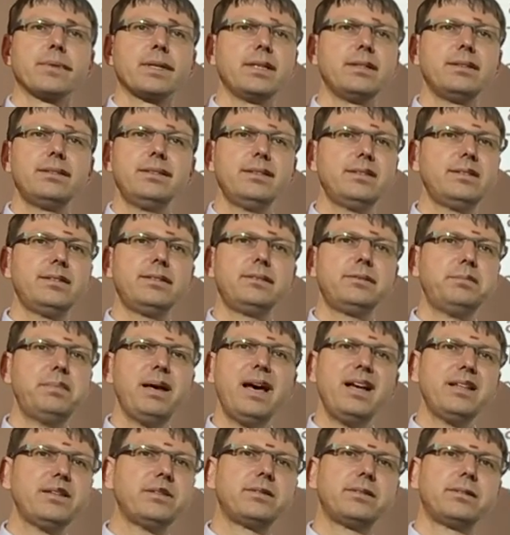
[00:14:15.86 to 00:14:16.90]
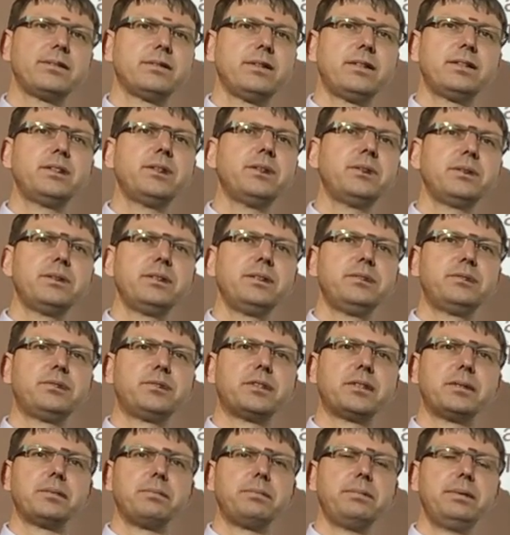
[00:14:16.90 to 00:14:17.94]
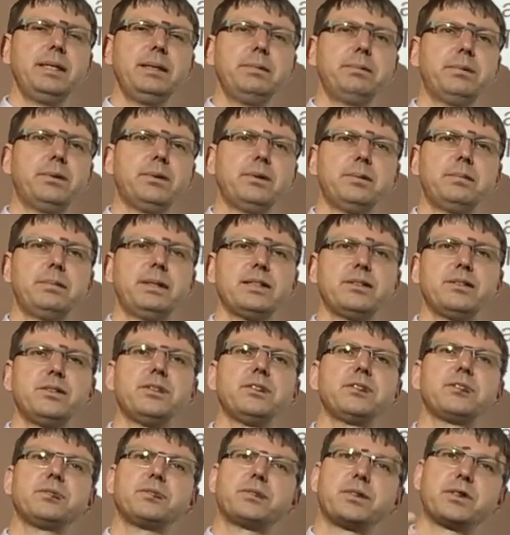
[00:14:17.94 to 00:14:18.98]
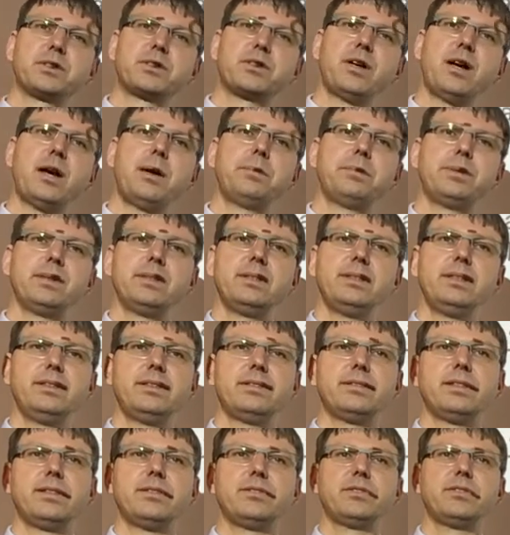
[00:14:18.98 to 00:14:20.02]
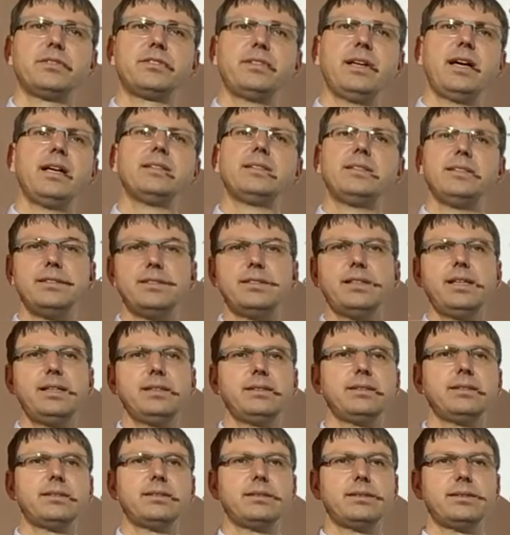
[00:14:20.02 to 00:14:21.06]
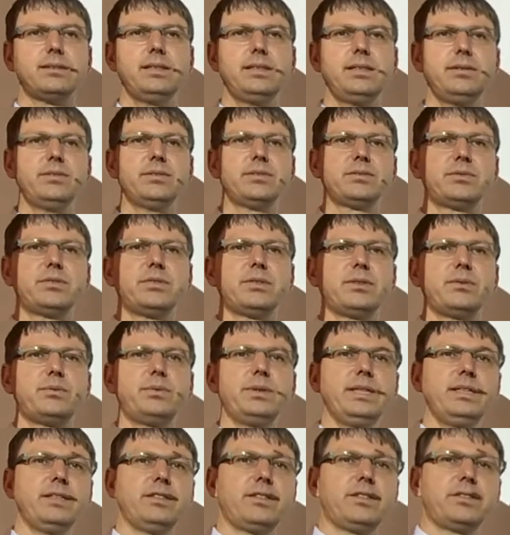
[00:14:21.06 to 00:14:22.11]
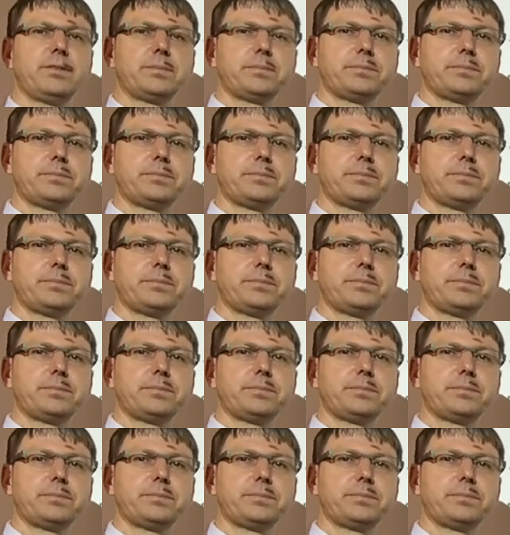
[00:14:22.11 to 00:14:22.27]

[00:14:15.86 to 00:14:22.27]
And this is bad not only for people, but also for companies and societies, and even for the rich.